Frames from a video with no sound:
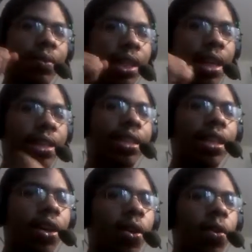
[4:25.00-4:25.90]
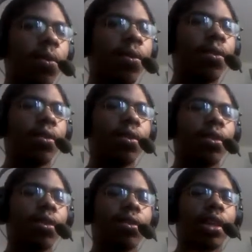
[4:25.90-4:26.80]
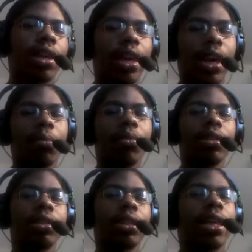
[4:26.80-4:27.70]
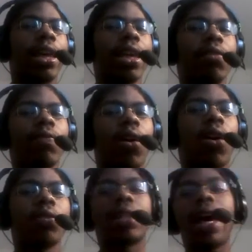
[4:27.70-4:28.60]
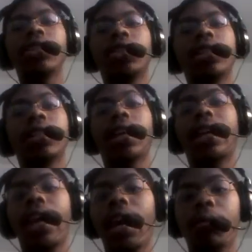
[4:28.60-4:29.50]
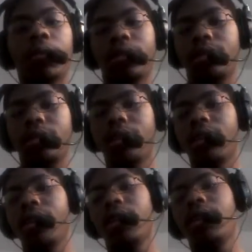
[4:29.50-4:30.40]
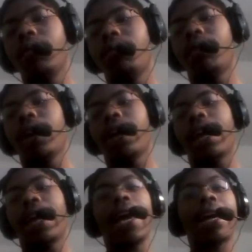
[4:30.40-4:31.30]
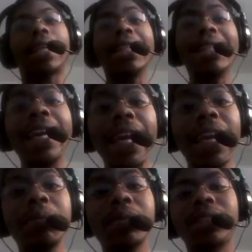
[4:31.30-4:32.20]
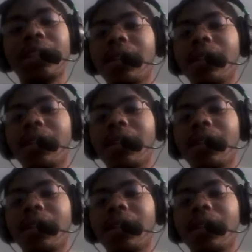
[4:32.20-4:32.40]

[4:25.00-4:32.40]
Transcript: until the cameras get involved. Not just the cameras, but and I got the names